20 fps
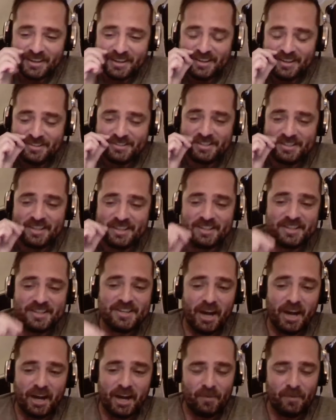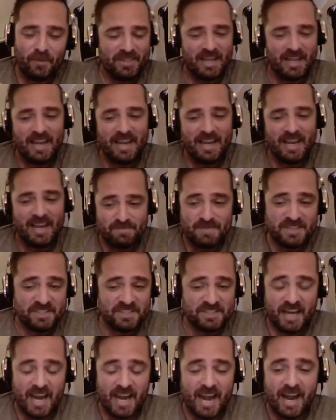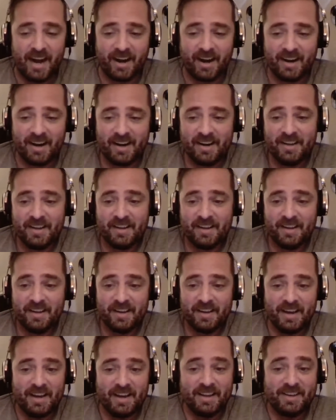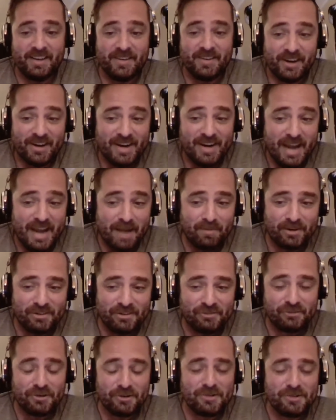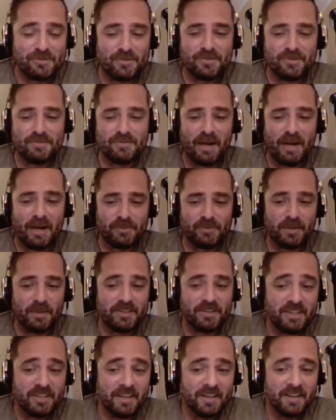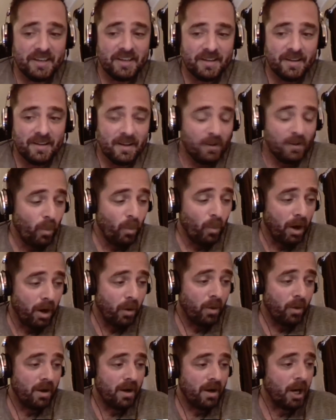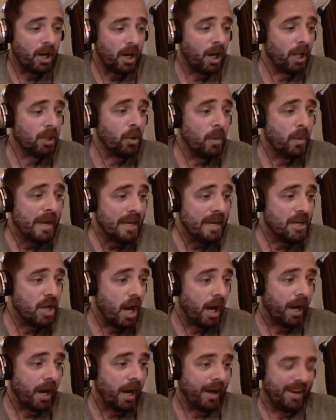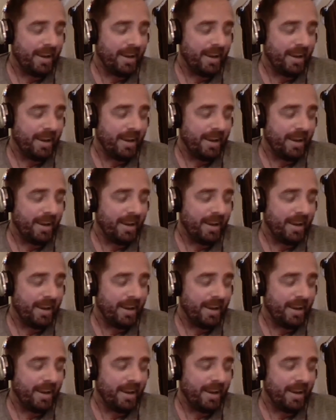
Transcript: see the dog and it's missing hair. And our neighbor's first response was, "Whoa, a Halloween dog!"